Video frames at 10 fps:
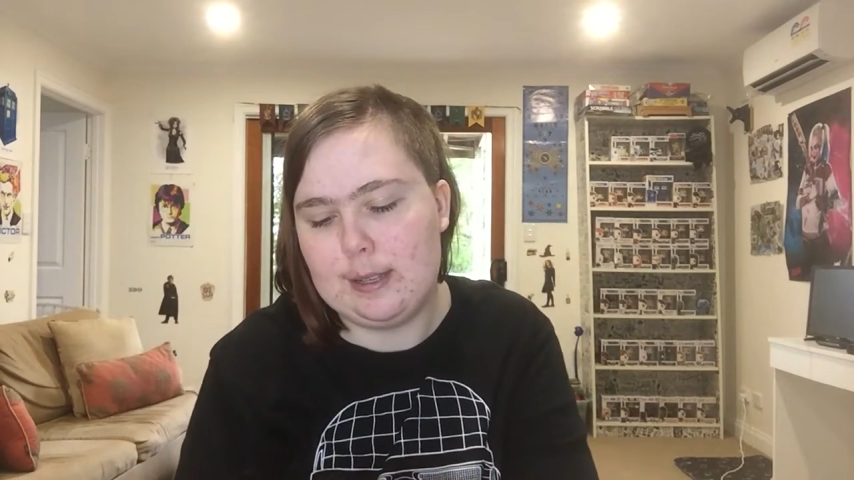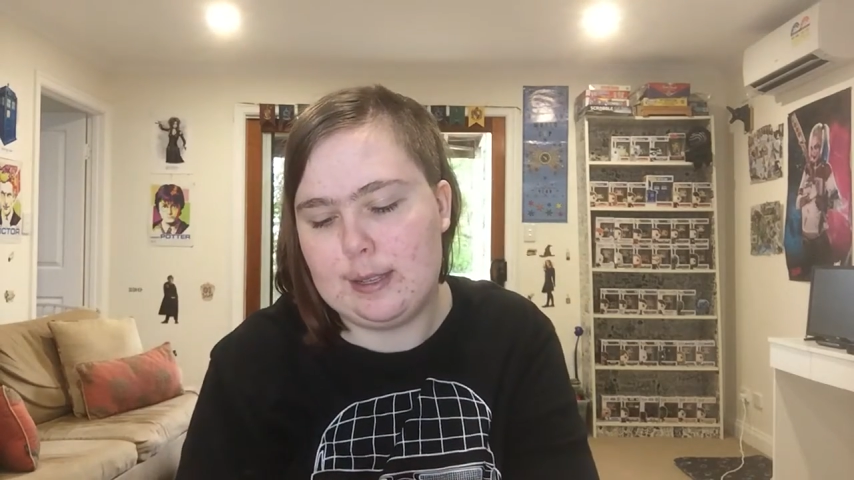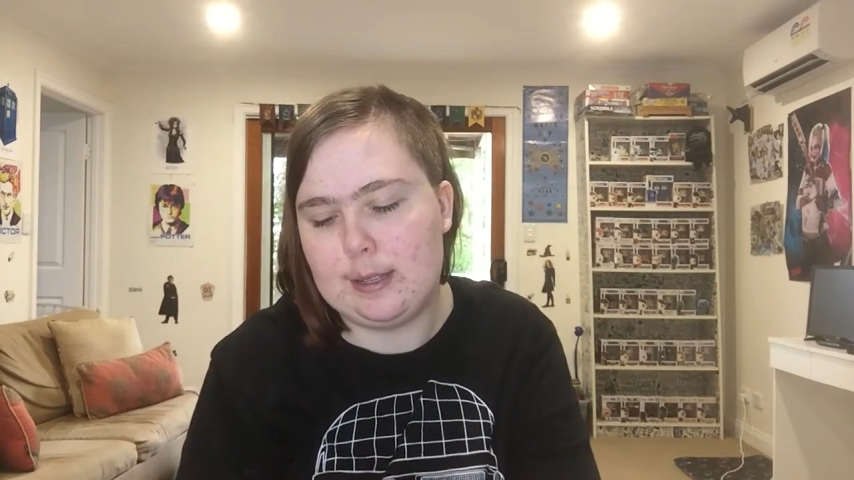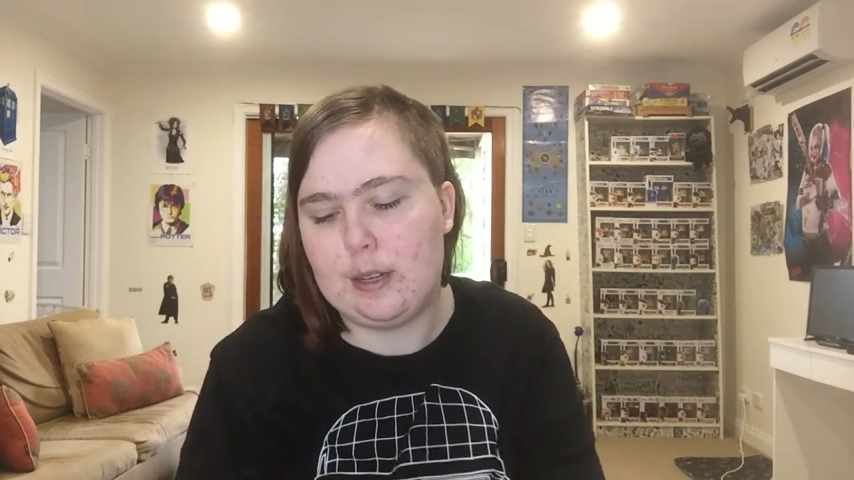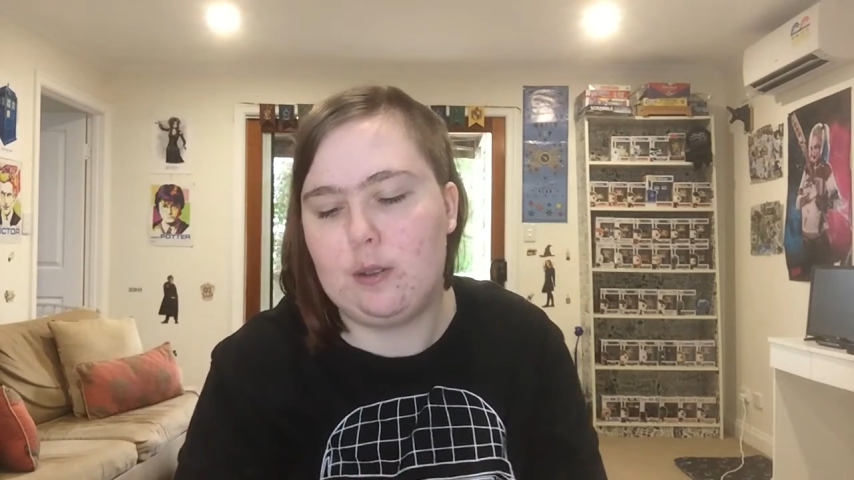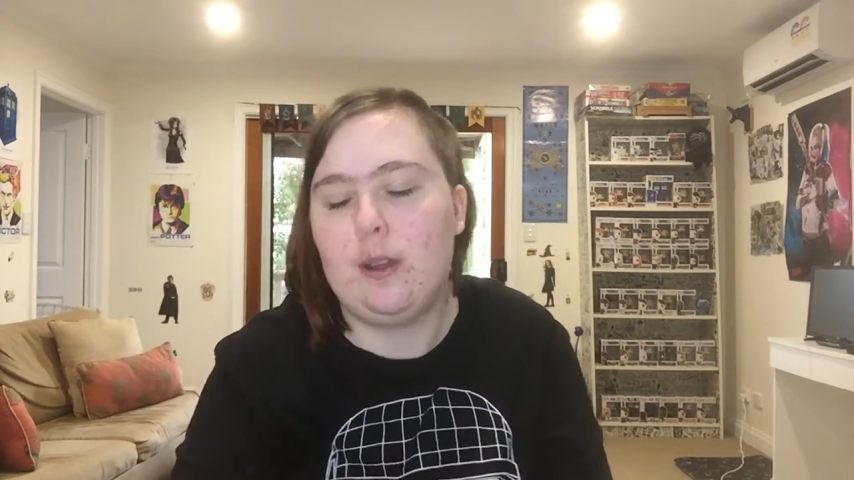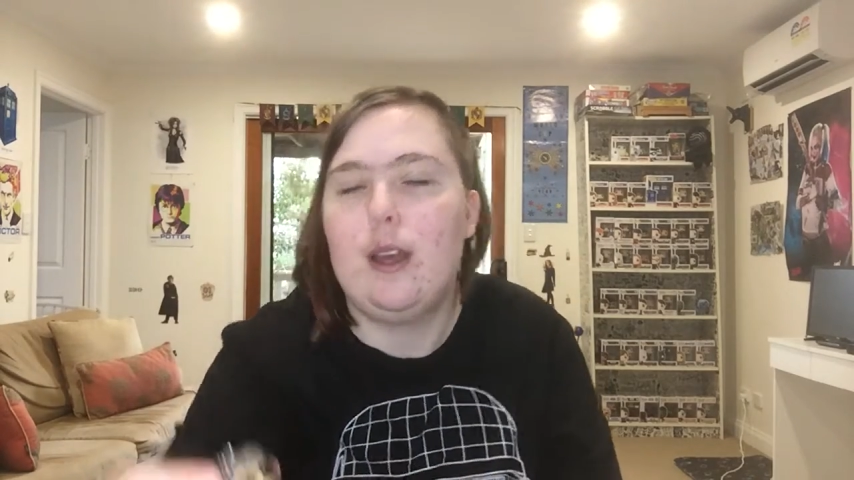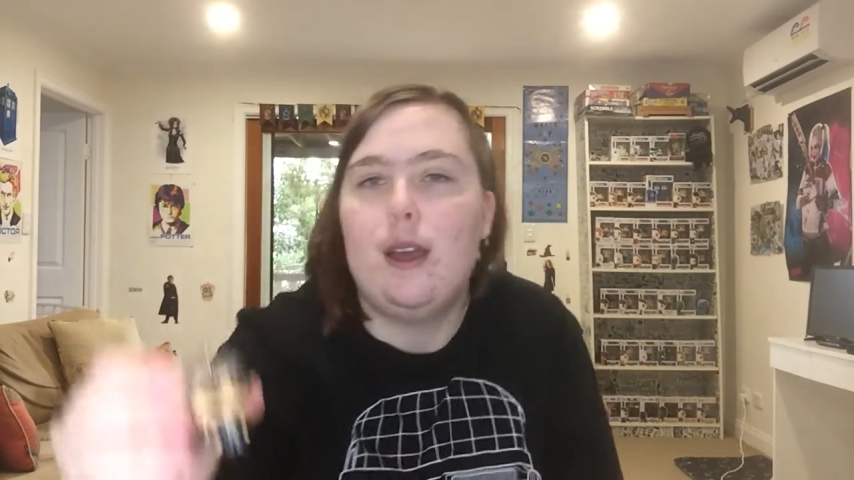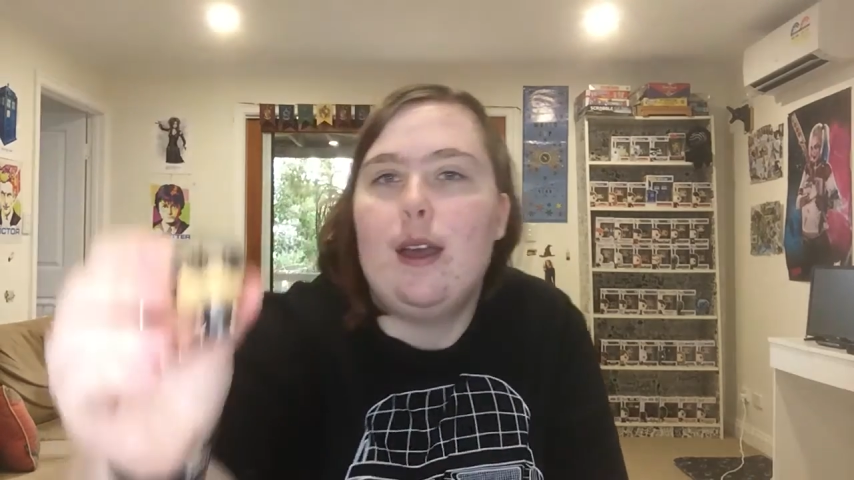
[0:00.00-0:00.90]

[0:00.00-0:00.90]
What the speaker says: this little